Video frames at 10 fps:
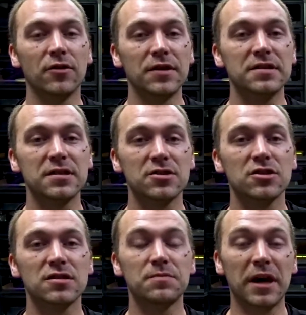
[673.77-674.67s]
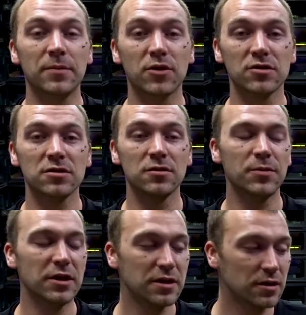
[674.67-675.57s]
This is just my personal
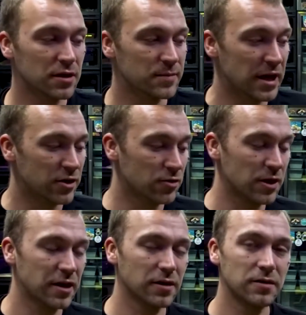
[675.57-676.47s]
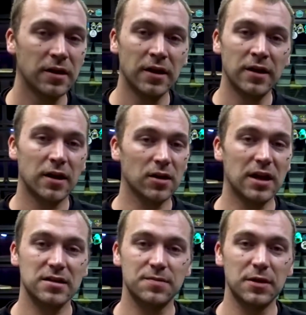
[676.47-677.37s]
opinion on the matter, right?
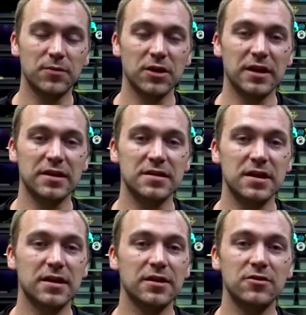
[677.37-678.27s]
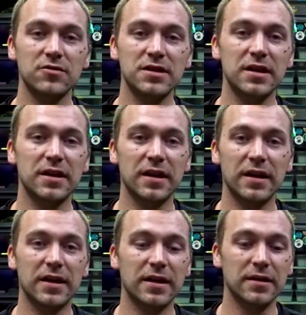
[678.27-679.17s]
Lots of people, like I said, use it
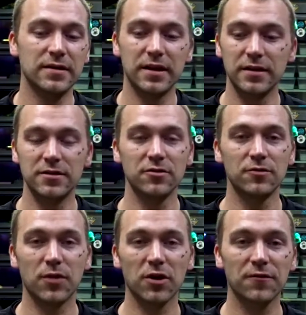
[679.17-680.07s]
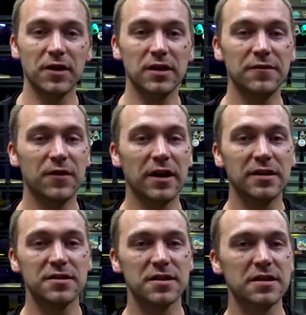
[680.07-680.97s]
and they do perfectly
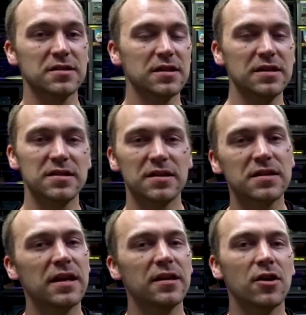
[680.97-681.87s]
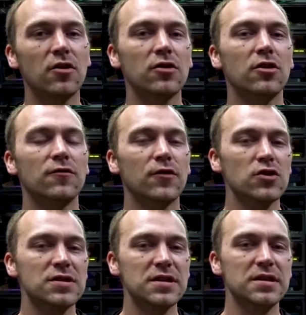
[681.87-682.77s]
fine. So this isn't a Coco
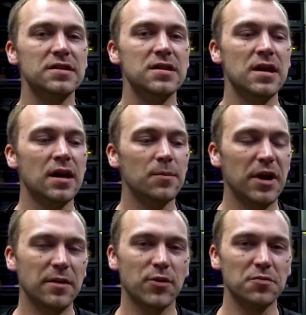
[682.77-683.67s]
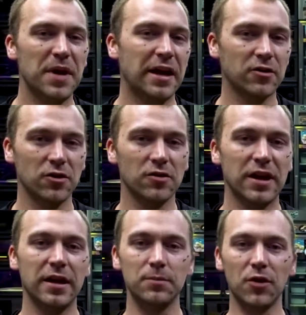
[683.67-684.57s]
versus paper battle,
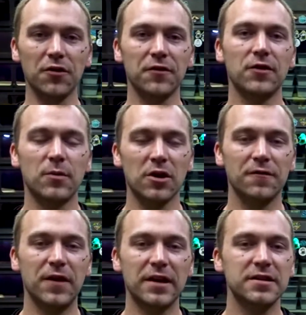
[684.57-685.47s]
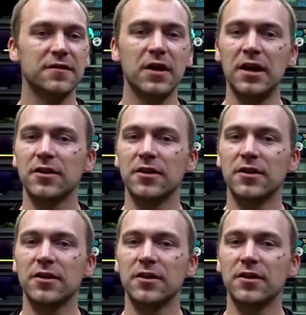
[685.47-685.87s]
okay? Both of them are effective.